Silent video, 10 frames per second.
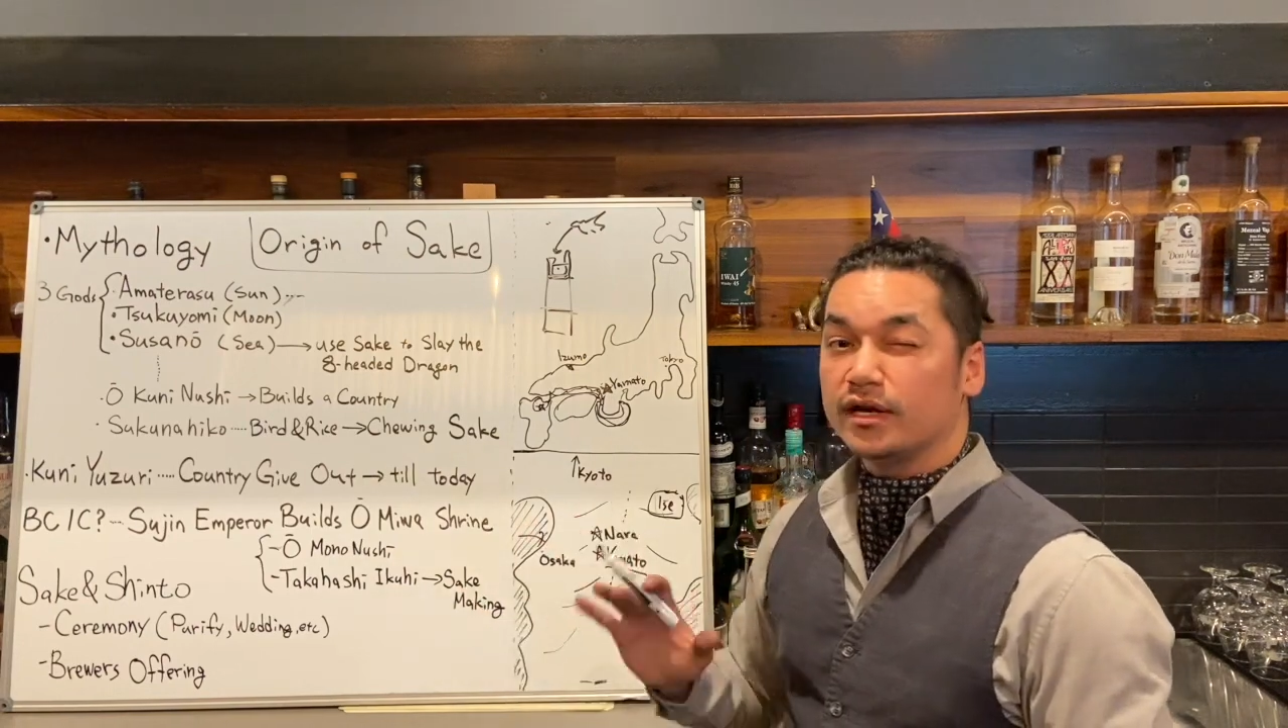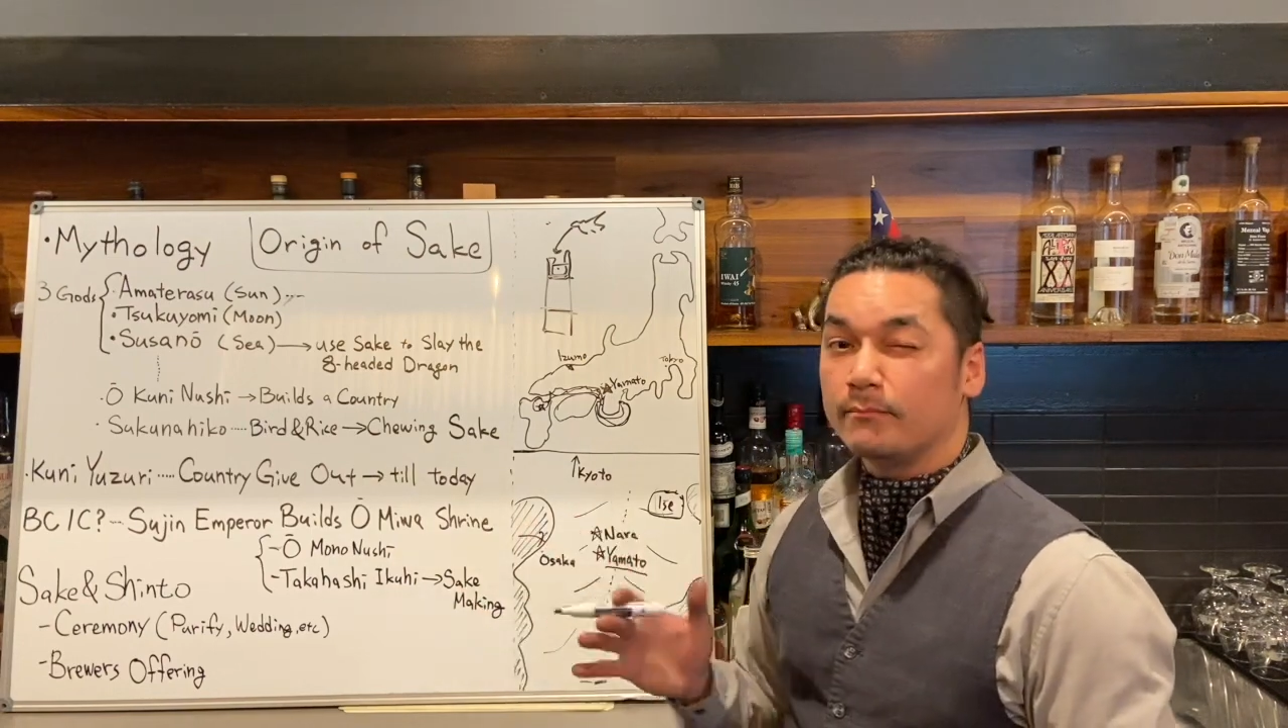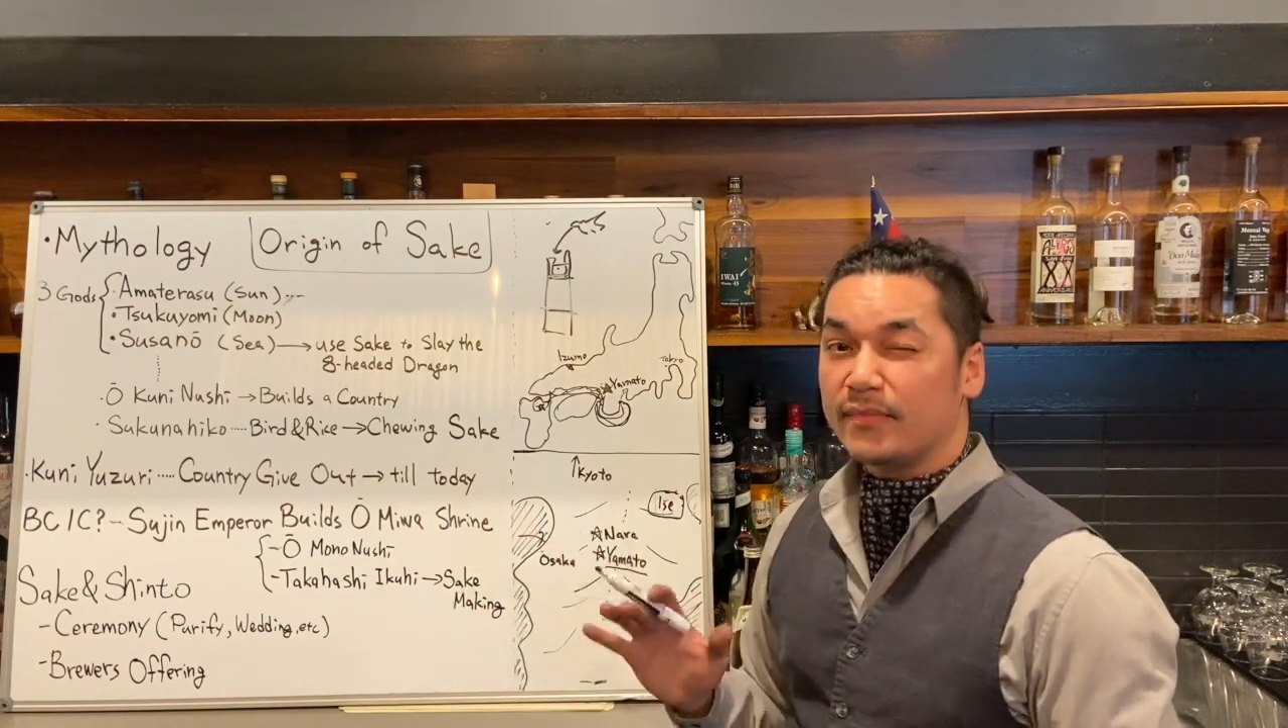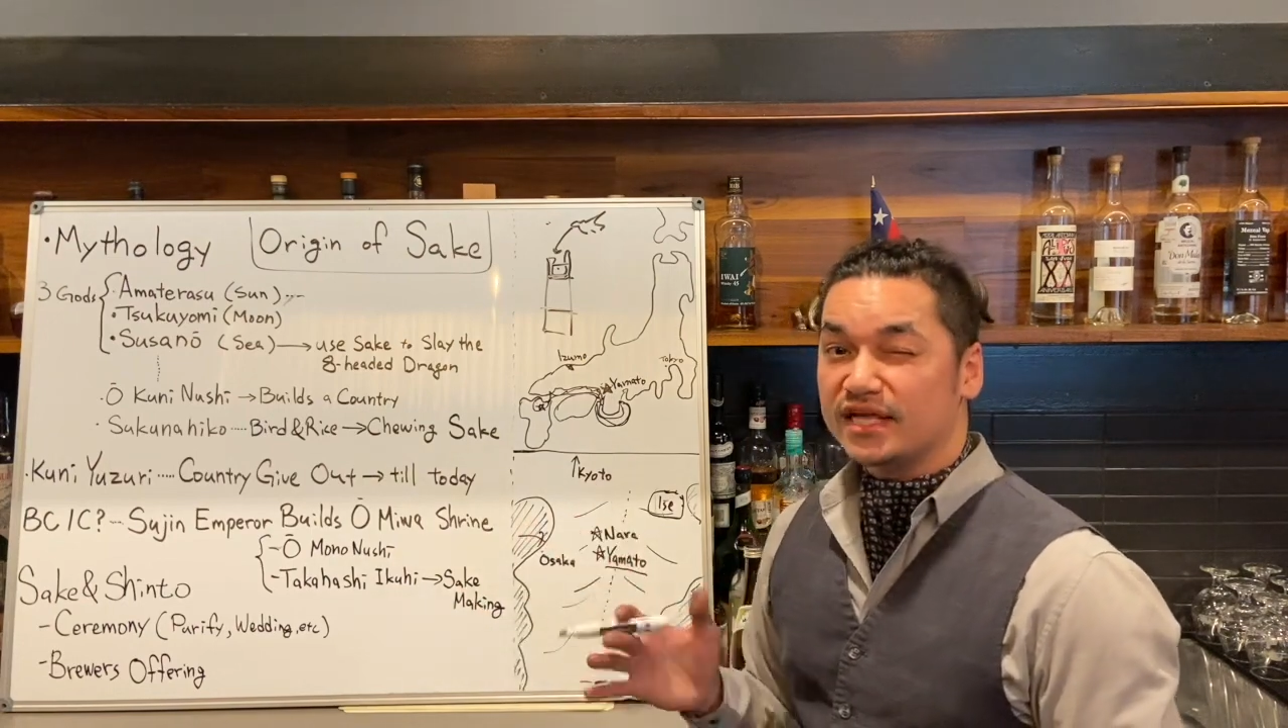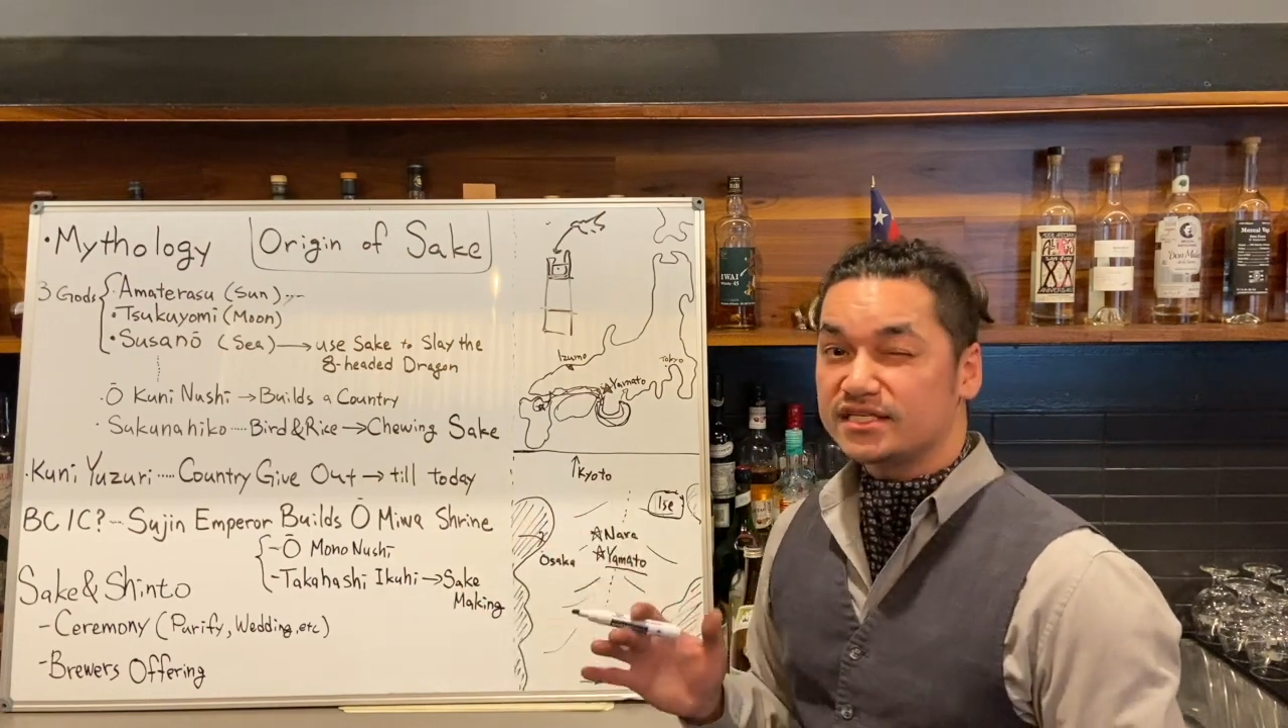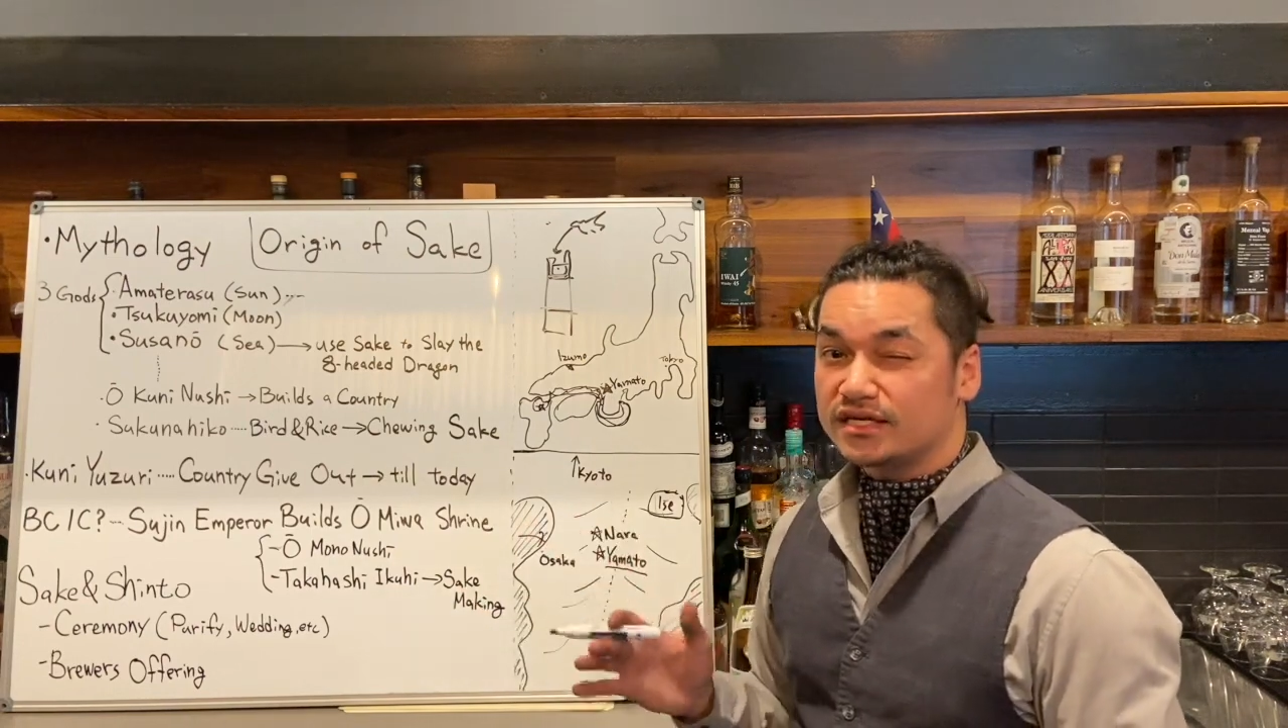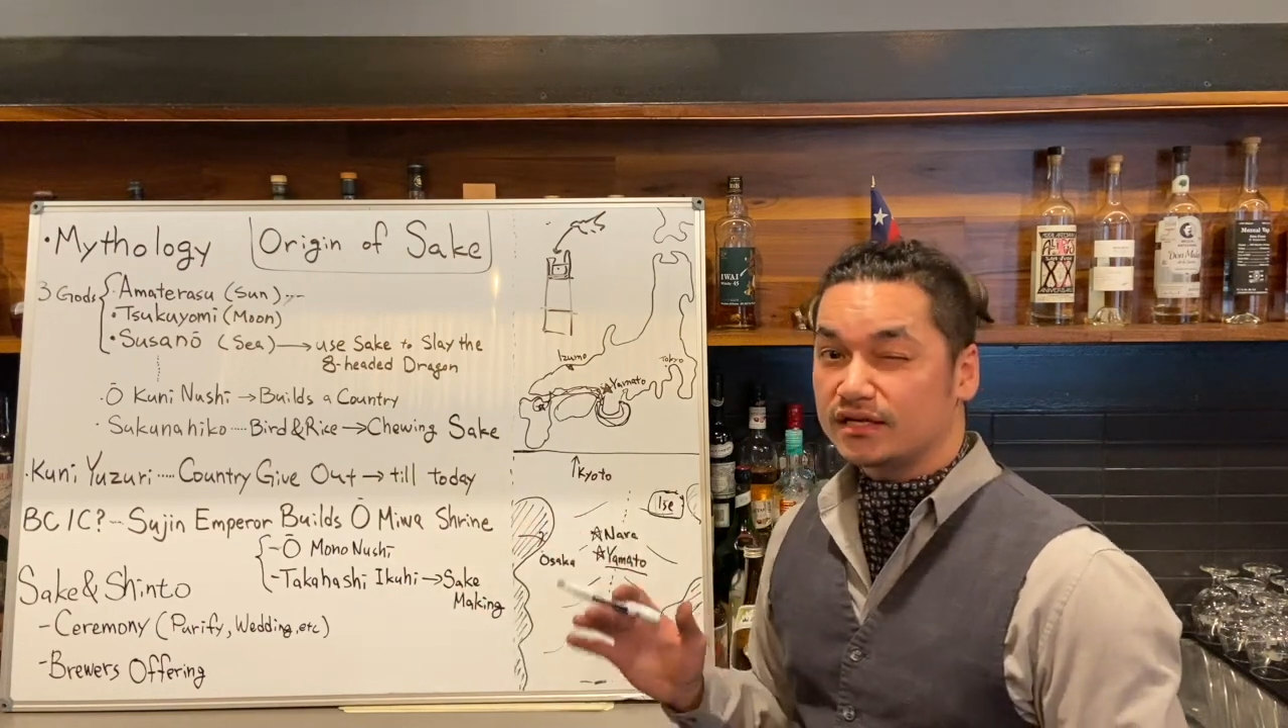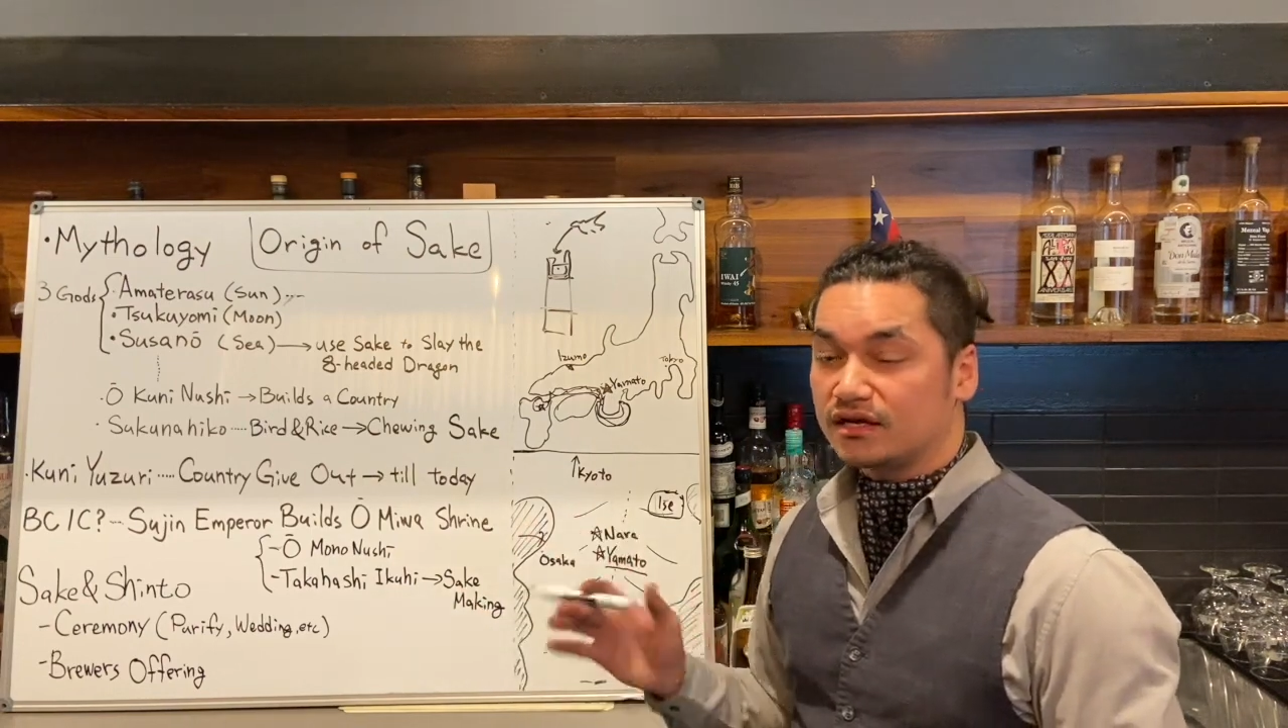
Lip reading: mentioned